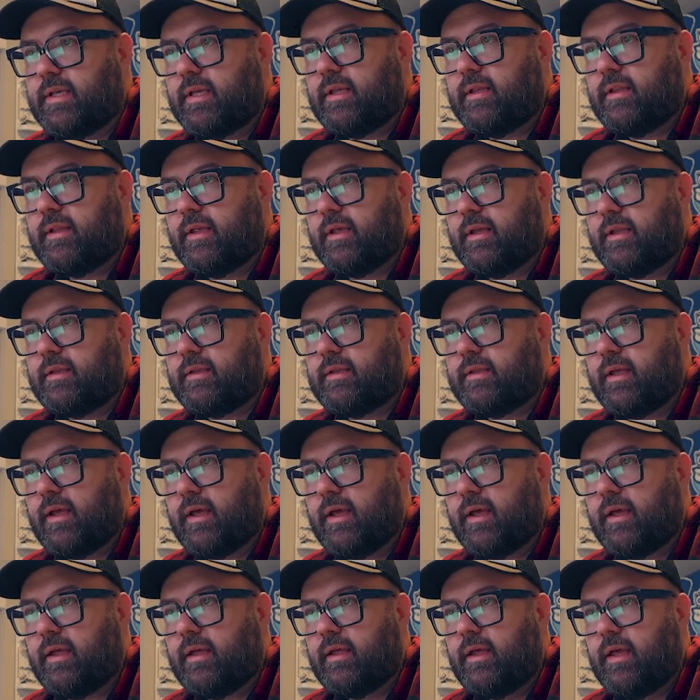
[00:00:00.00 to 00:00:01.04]

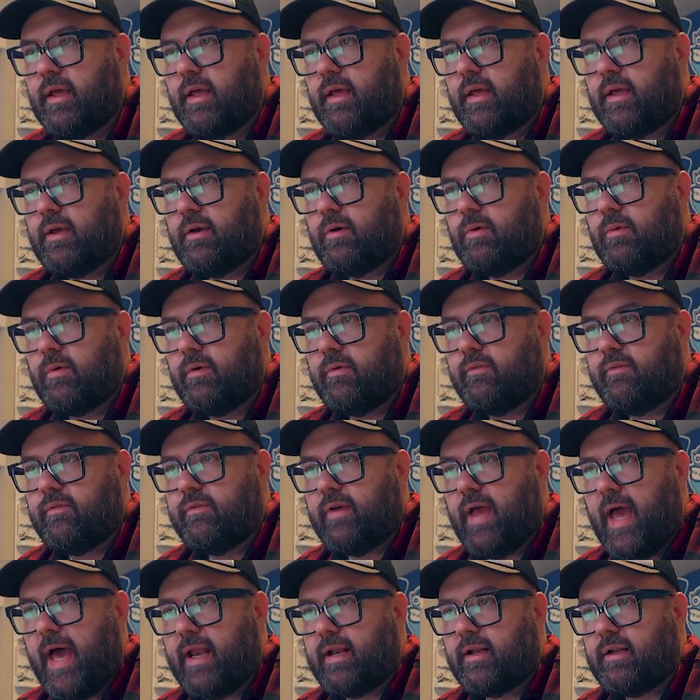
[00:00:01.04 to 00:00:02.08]
that we've
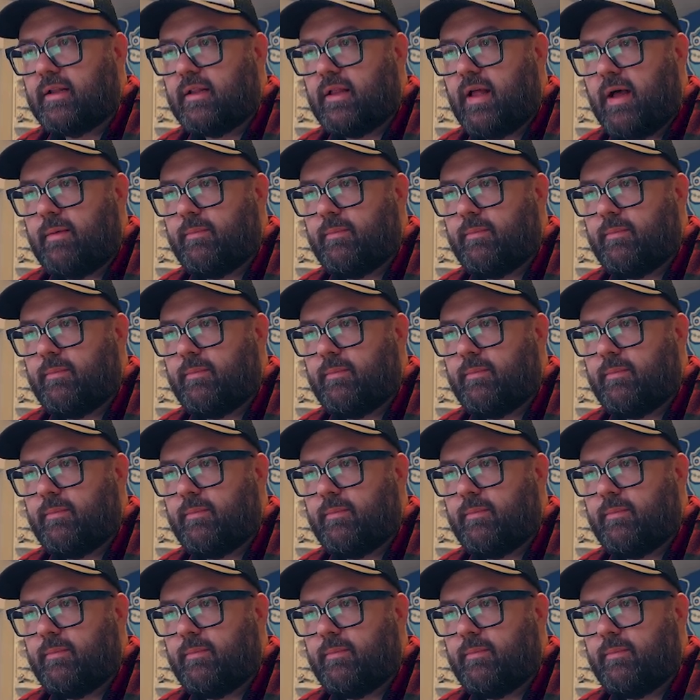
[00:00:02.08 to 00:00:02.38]
added a lot